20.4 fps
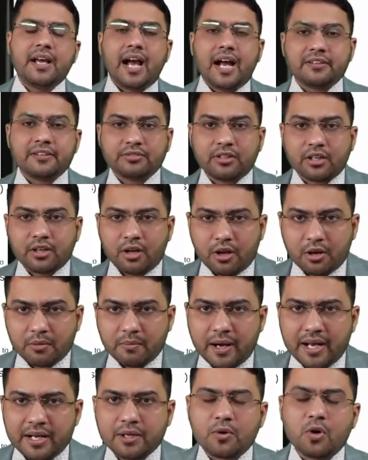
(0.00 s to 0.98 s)
And for
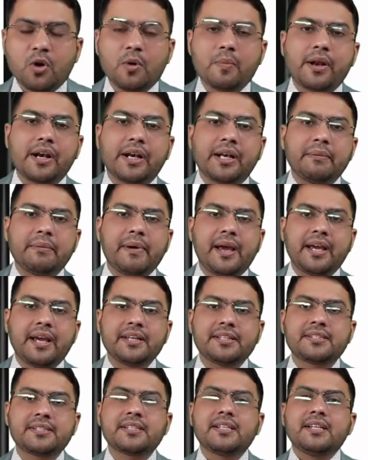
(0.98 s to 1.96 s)
urban cooperative
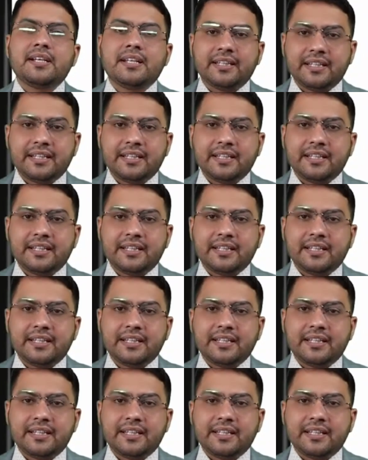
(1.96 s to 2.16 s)
banks,